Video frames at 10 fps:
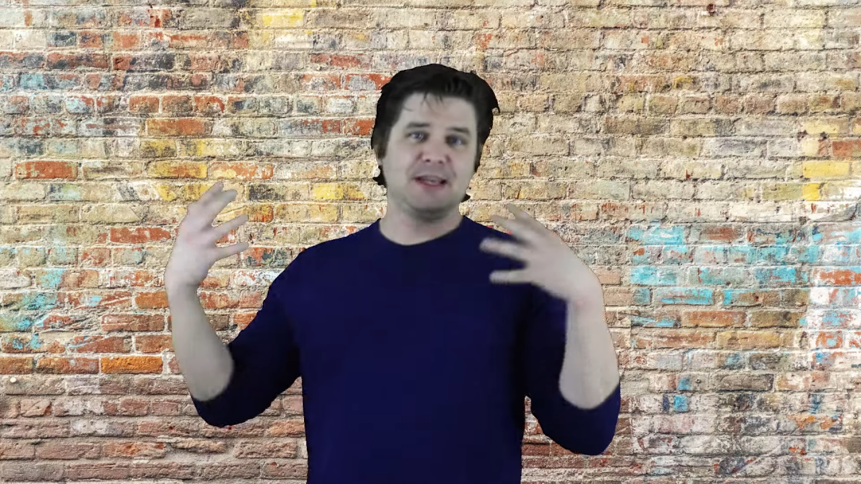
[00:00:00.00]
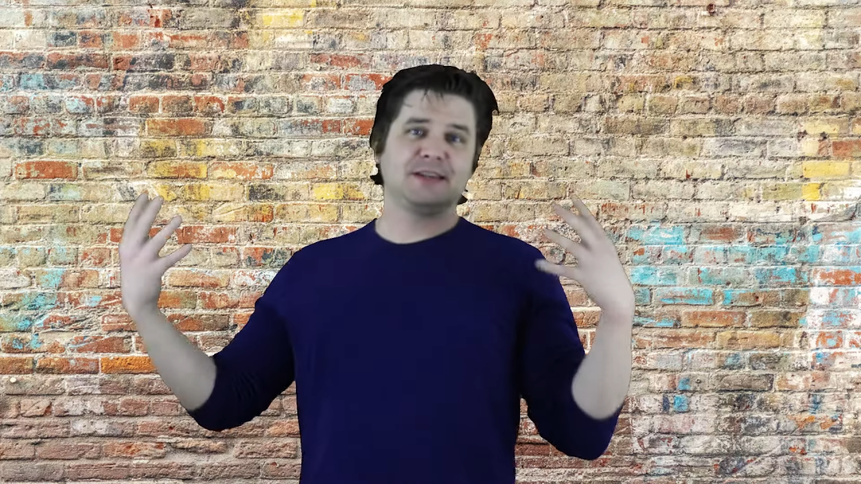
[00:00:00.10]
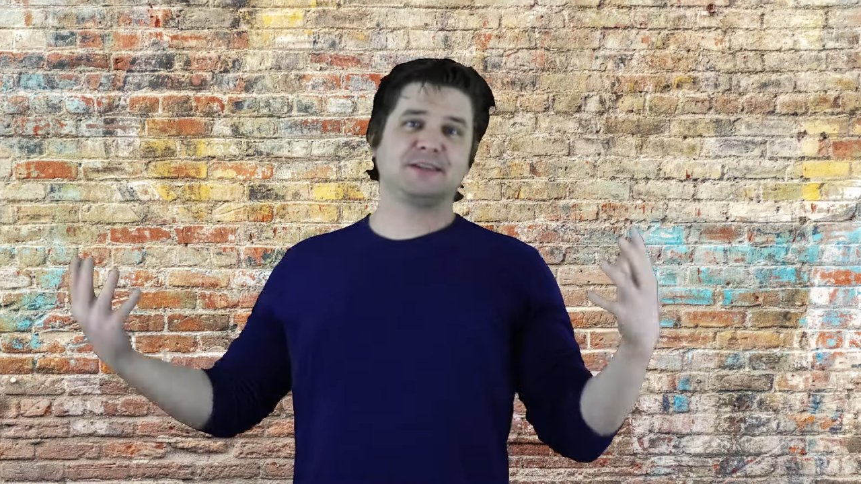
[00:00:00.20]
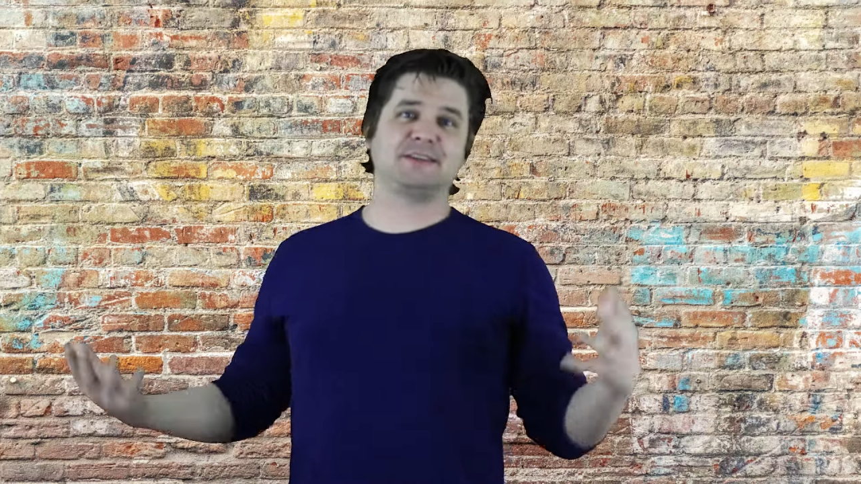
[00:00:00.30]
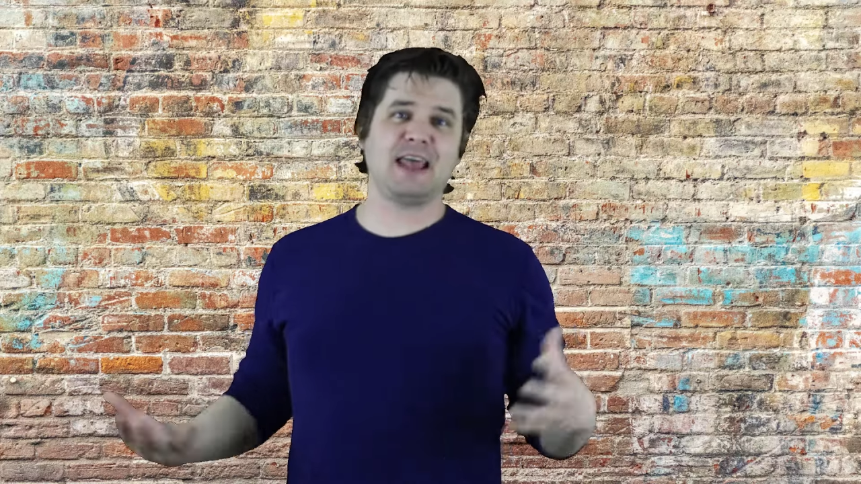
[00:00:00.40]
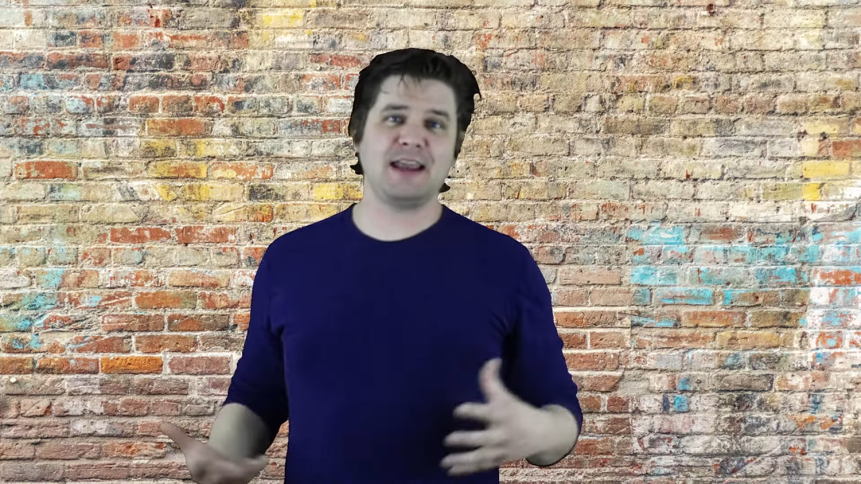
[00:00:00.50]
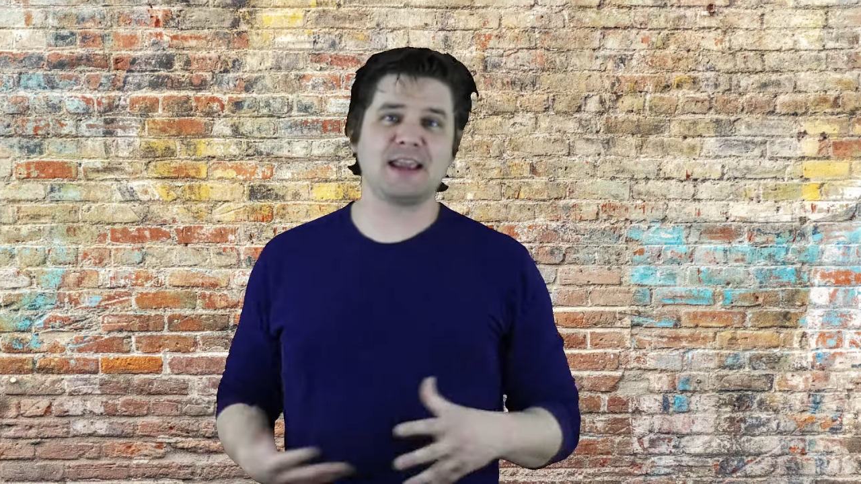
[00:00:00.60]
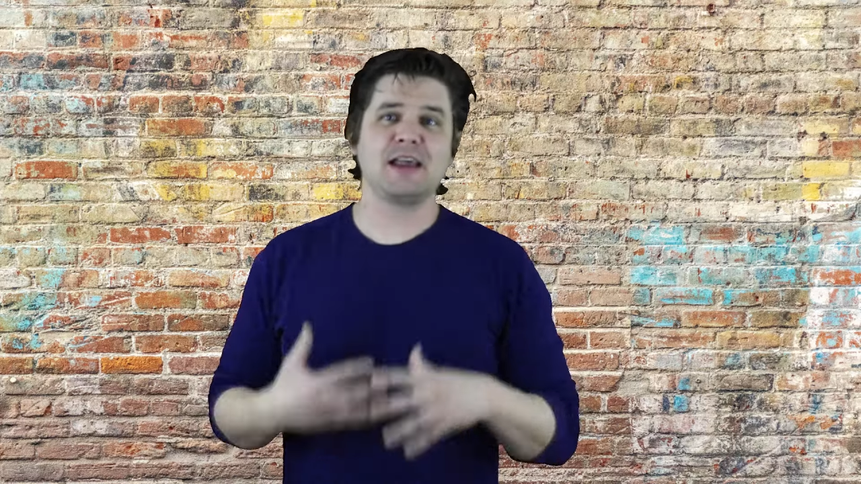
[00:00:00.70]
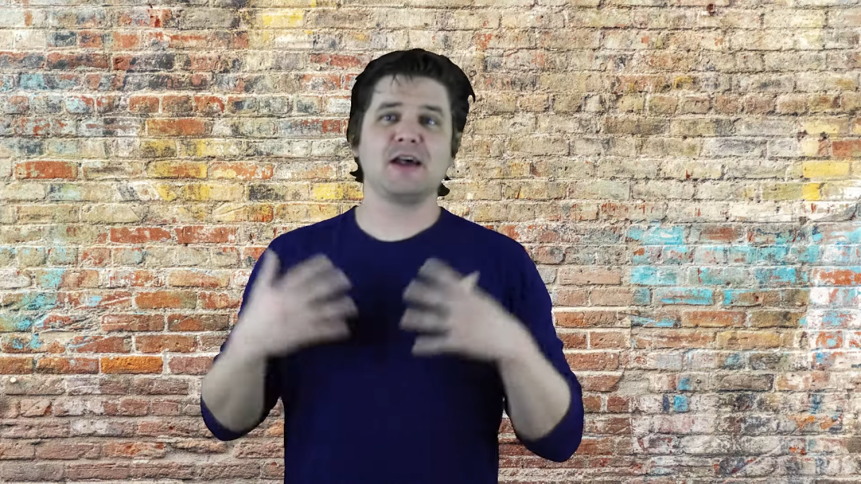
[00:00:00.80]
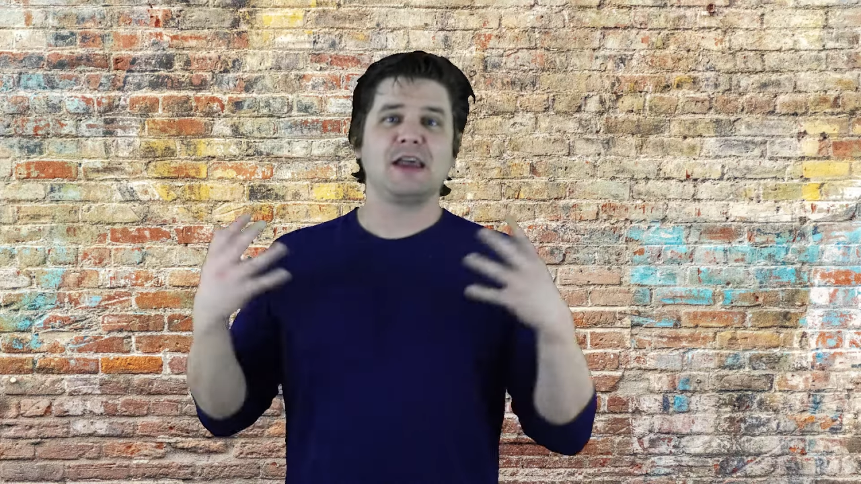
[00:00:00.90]

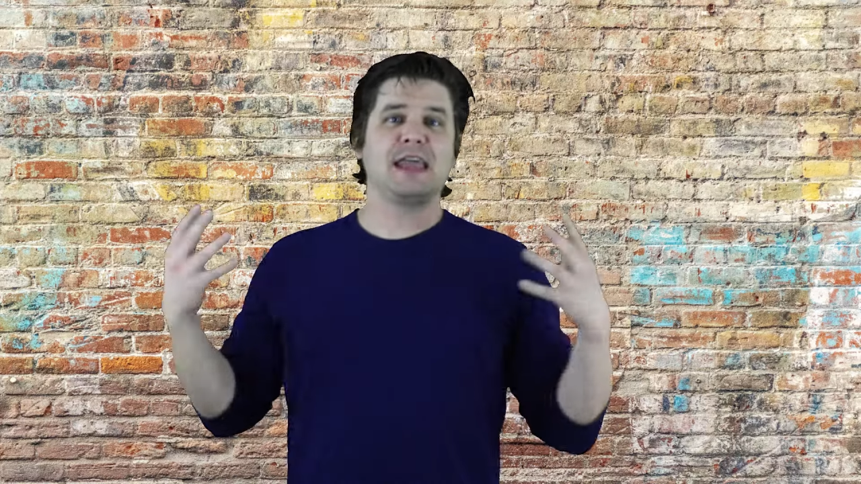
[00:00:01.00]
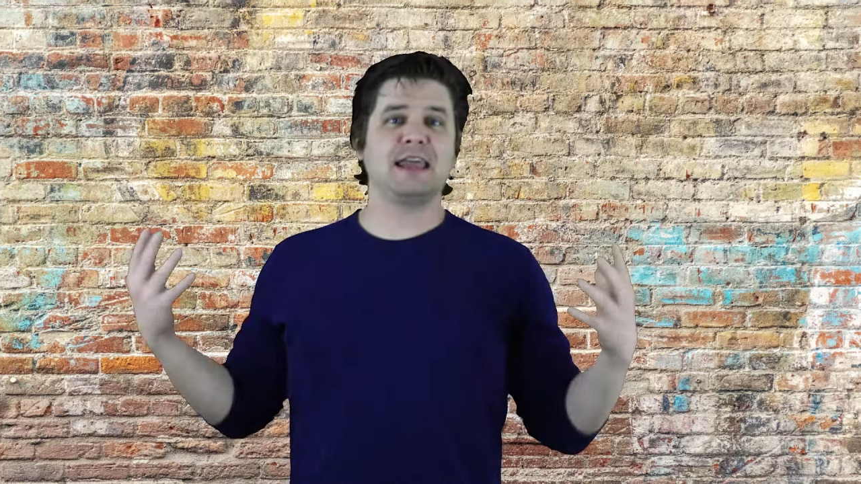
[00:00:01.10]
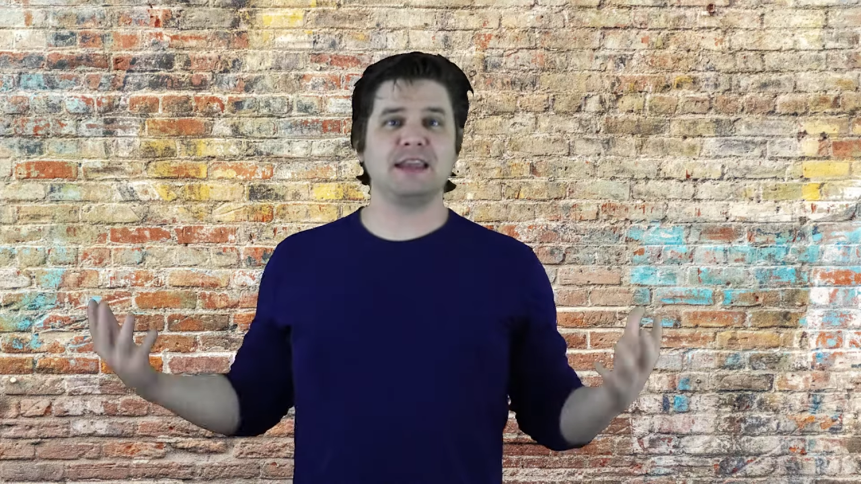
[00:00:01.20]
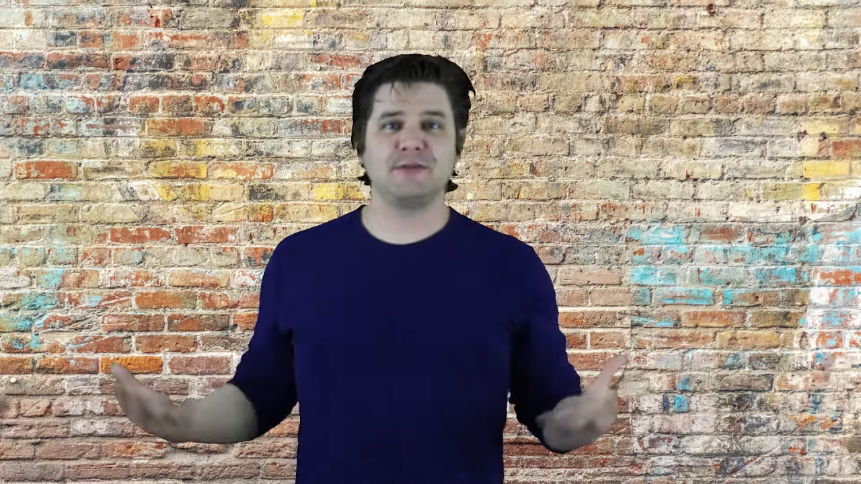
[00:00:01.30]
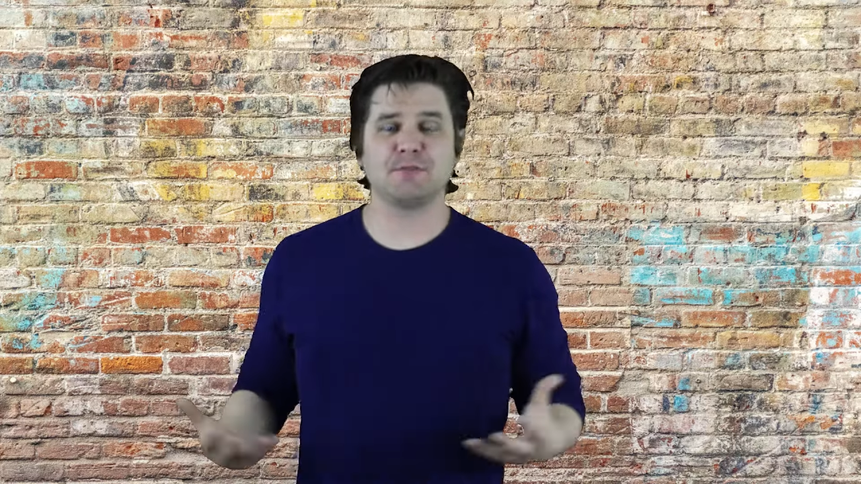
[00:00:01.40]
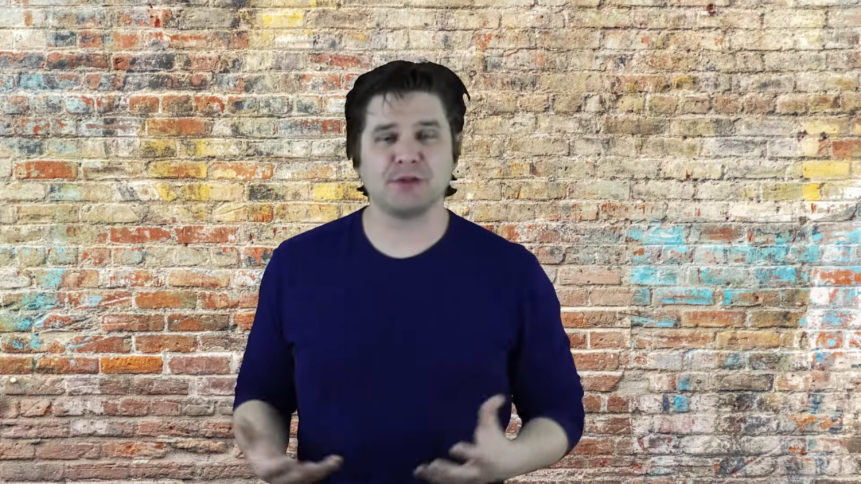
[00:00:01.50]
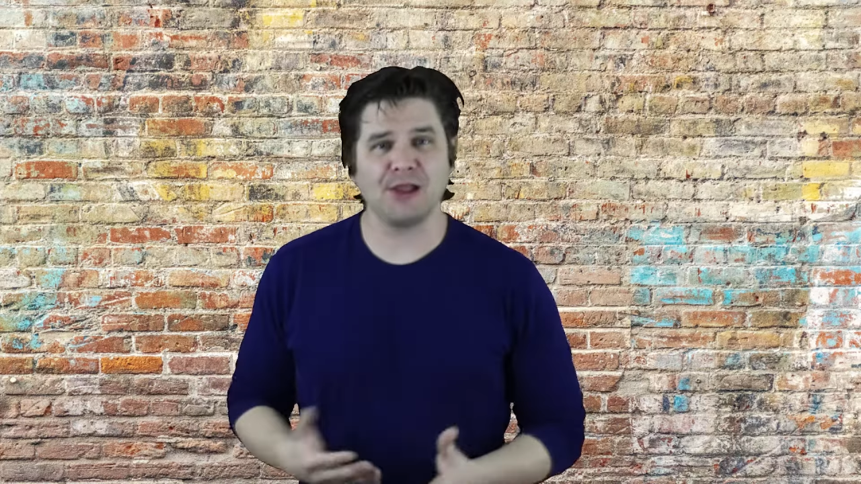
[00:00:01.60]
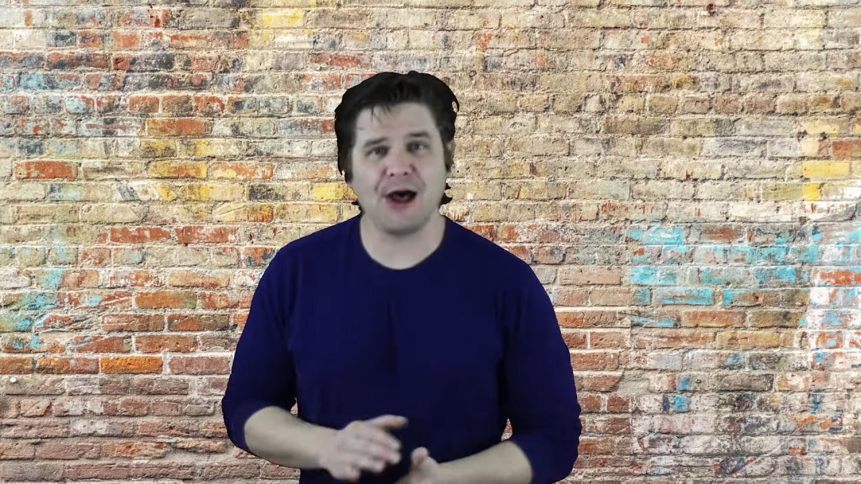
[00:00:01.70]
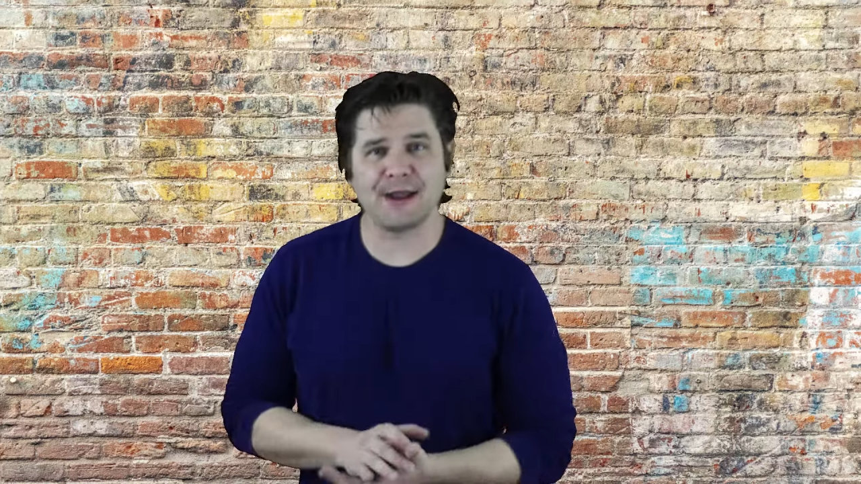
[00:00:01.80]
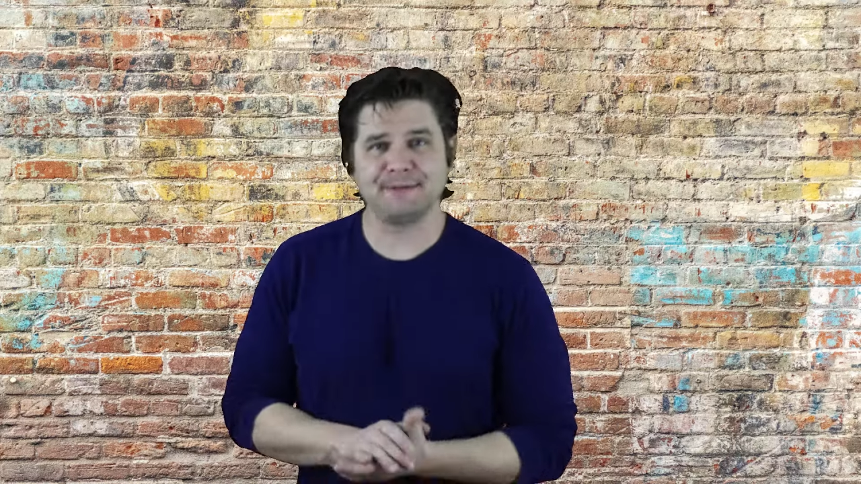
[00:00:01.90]
setting, and even
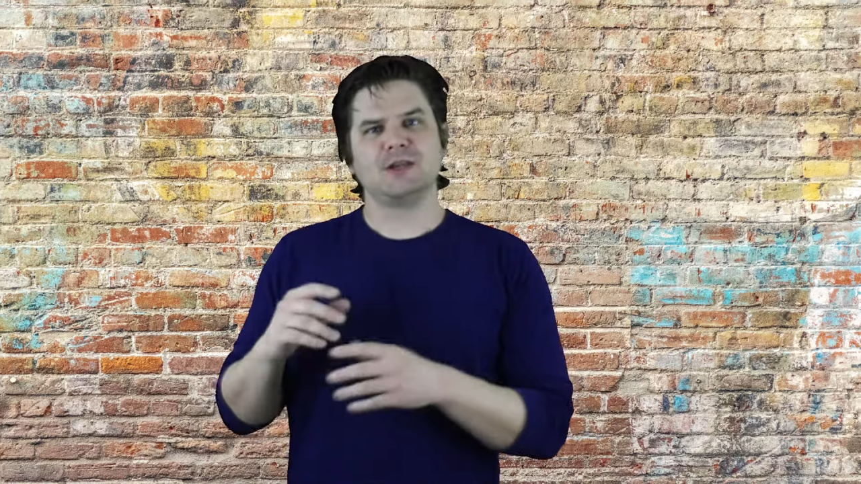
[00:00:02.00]
plot.